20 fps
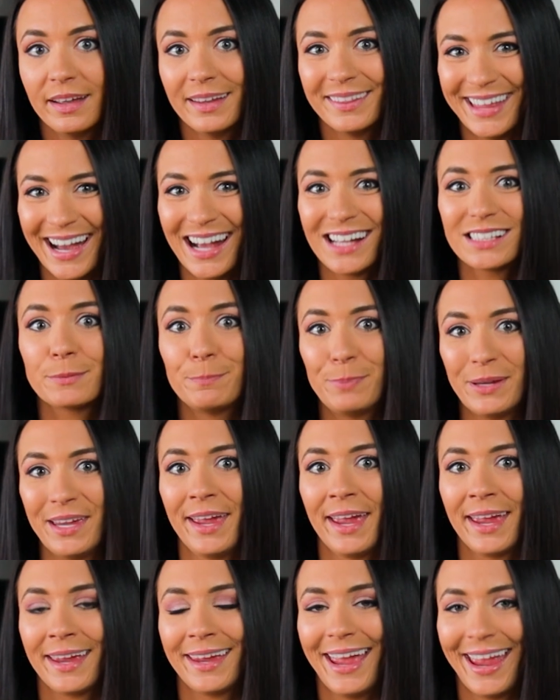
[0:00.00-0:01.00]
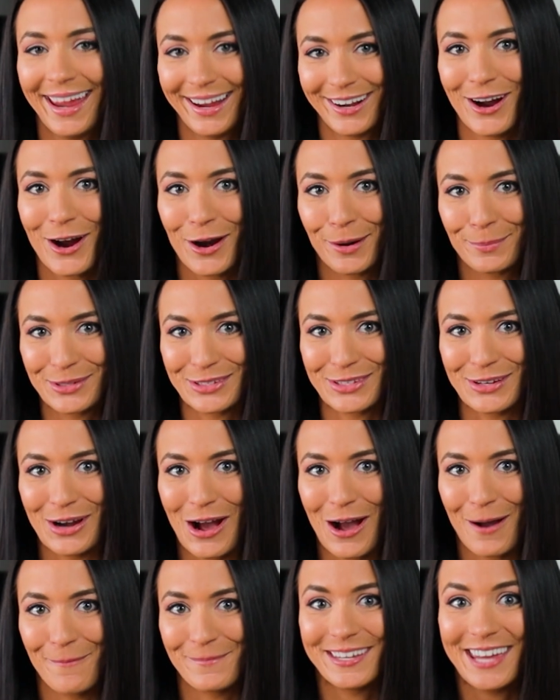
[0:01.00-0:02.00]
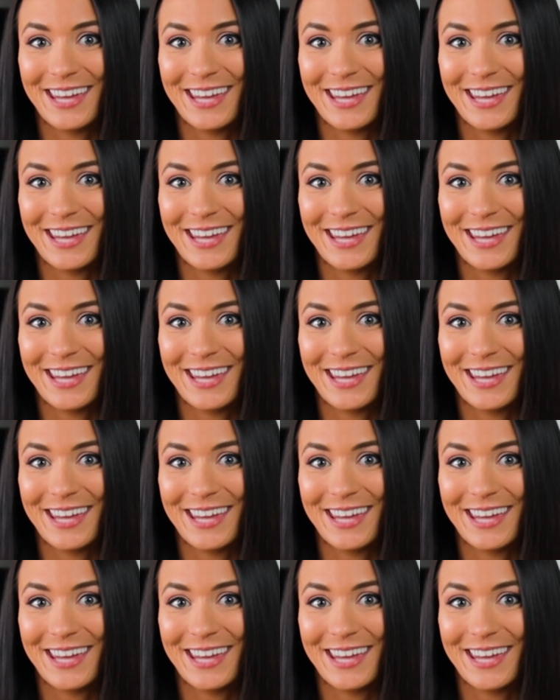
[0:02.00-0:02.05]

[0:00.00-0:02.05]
that's being a carb snob.